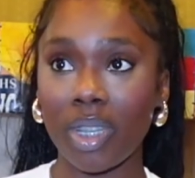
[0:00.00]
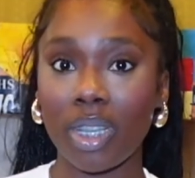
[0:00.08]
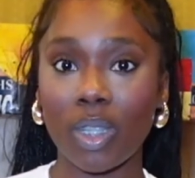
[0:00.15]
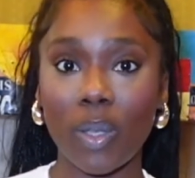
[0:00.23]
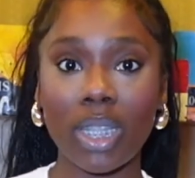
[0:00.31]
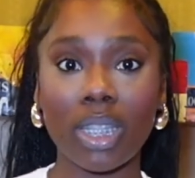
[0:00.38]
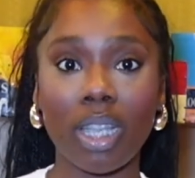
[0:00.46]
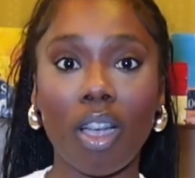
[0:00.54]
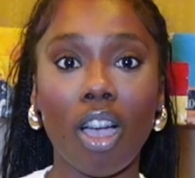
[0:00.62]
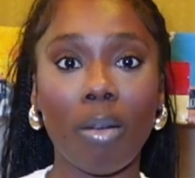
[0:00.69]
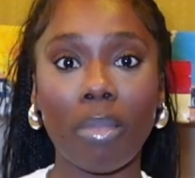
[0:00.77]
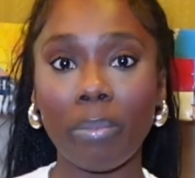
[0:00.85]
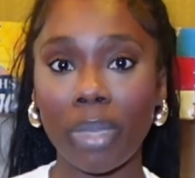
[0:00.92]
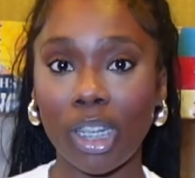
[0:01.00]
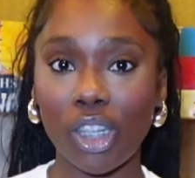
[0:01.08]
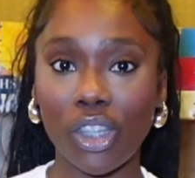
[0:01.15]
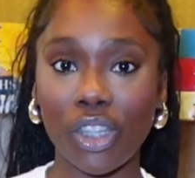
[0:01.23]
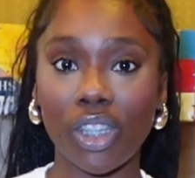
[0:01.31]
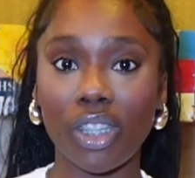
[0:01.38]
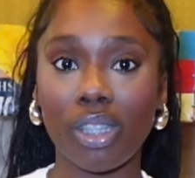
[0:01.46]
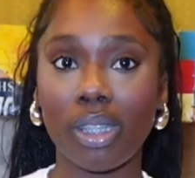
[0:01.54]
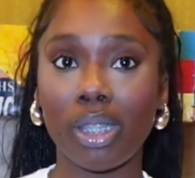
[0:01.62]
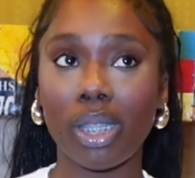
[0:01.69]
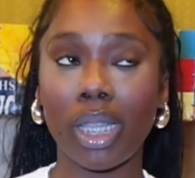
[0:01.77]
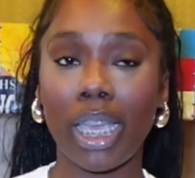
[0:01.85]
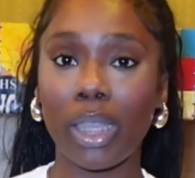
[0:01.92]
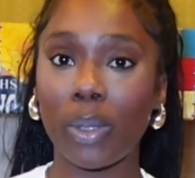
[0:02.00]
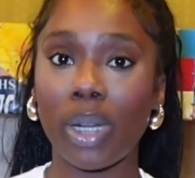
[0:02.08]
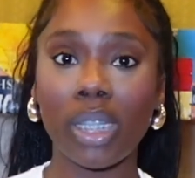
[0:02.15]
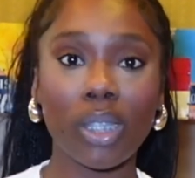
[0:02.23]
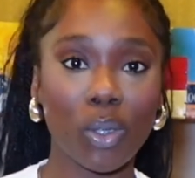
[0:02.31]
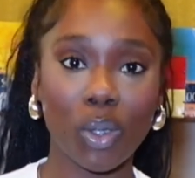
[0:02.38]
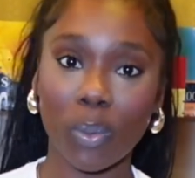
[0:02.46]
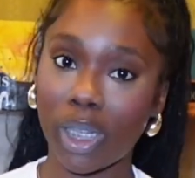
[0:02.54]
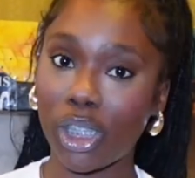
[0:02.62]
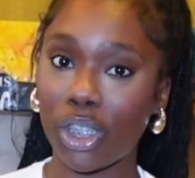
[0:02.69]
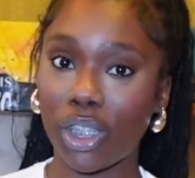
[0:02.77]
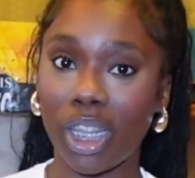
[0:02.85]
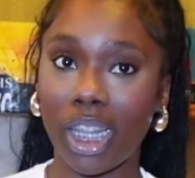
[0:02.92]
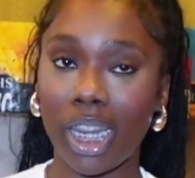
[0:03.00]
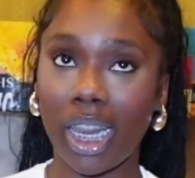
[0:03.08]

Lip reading: So I had to call my manager to handle that situation,